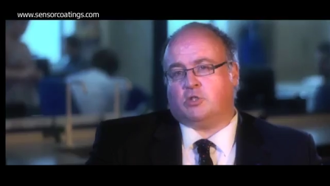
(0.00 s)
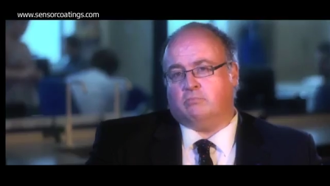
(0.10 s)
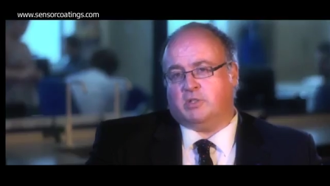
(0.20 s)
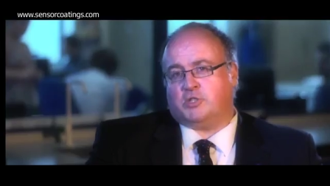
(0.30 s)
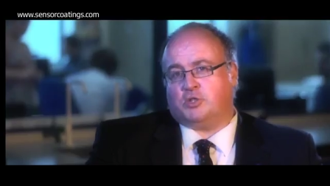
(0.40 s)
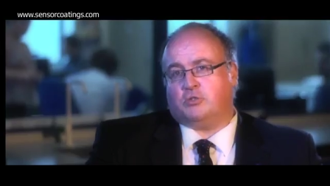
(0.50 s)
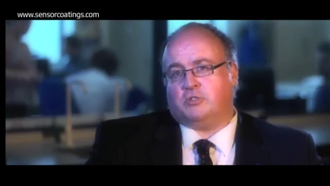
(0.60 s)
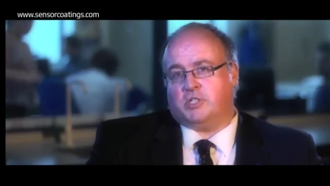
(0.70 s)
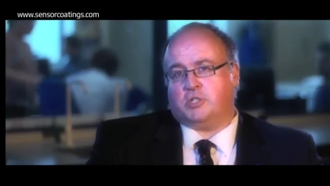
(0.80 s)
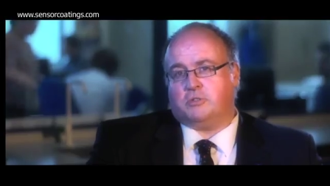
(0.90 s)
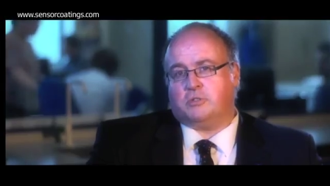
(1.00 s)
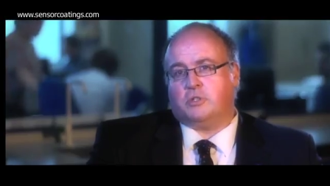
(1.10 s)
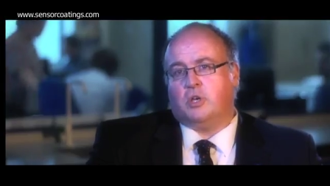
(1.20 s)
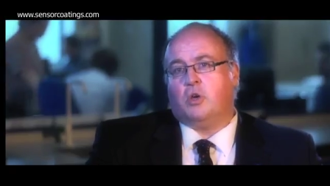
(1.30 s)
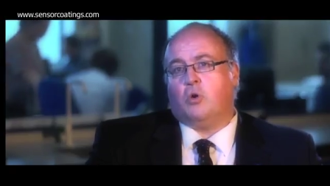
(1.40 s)
combustion conditions
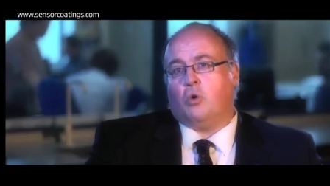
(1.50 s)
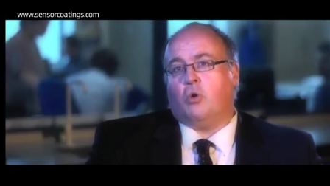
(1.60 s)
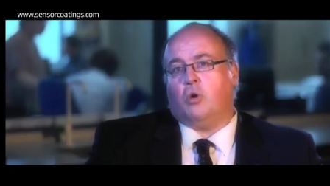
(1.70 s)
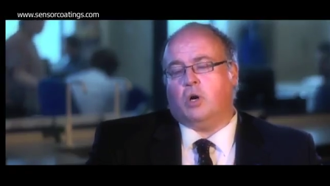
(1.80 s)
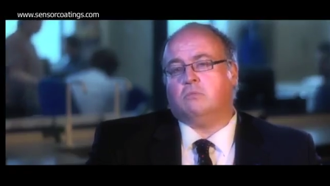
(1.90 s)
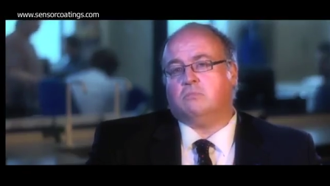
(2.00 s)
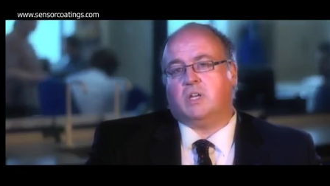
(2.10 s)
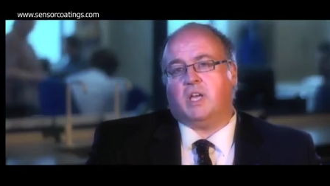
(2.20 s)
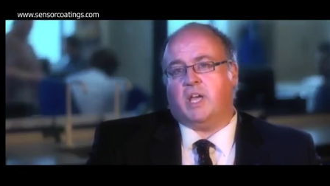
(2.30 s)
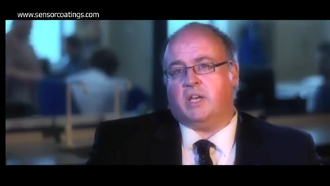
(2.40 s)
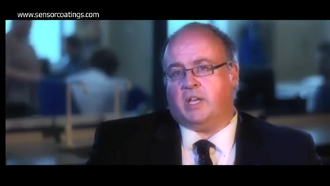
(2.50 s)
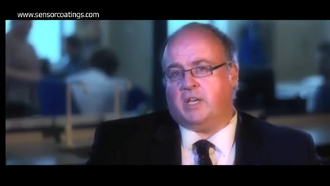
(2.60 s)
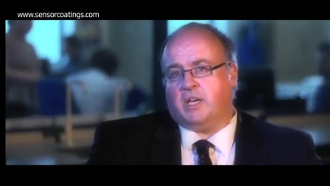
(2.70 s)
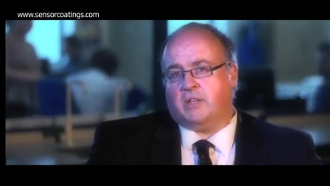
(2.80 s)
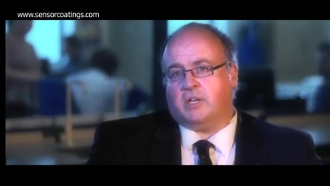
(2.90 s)
or in
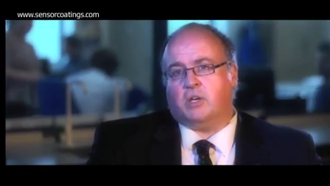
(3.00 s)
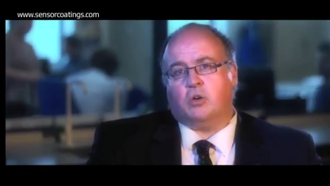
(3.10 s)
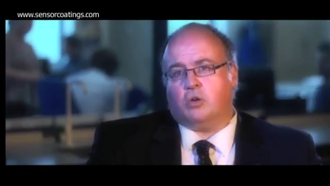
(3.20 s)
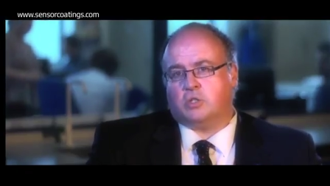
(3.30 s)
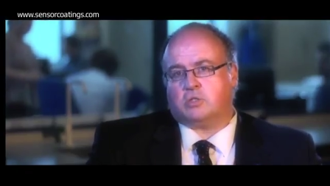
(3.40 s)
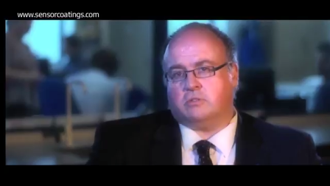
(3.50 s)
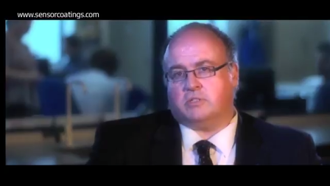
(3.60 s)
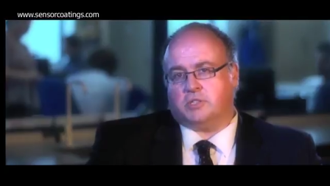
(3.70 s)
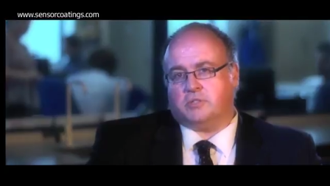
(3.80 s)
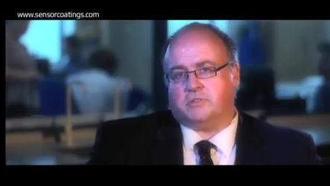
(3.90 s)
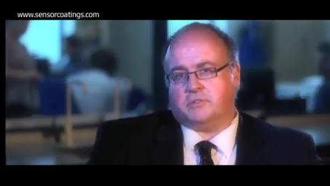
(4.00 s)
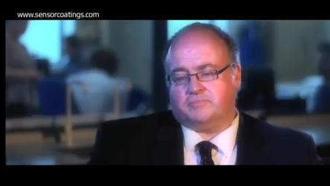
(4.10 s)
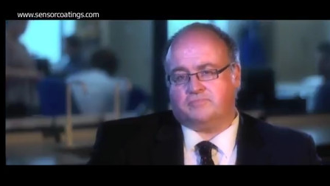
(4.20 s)
any other hot conditions.